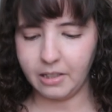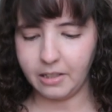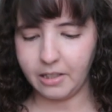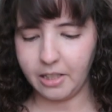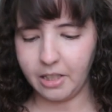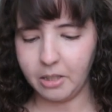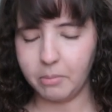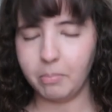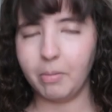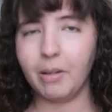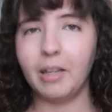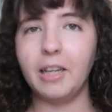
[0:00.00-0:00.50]

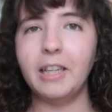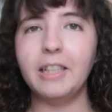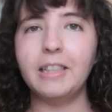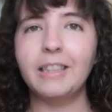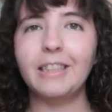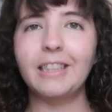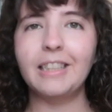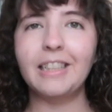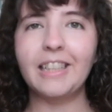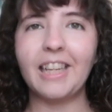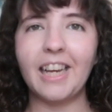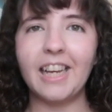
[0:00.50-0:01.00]
this place
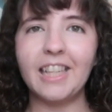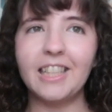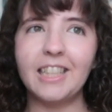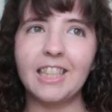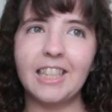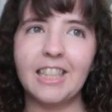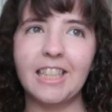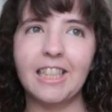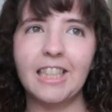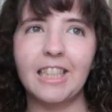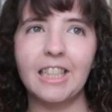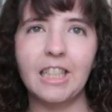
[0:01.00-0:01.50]

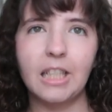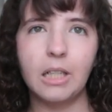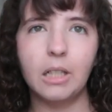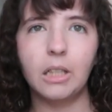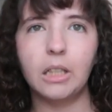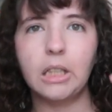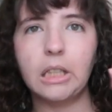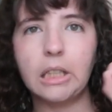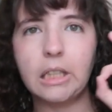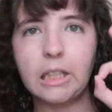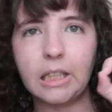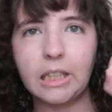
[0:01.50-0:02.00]
gets
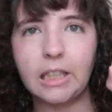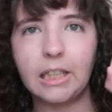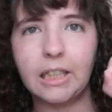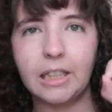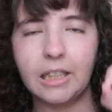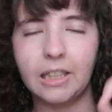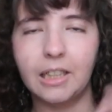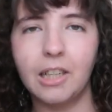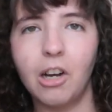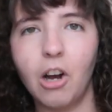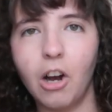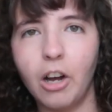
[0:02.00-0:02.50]

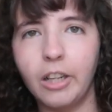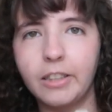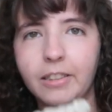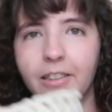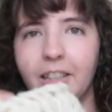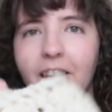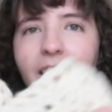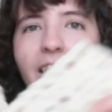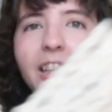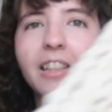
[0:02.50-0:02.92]
hot.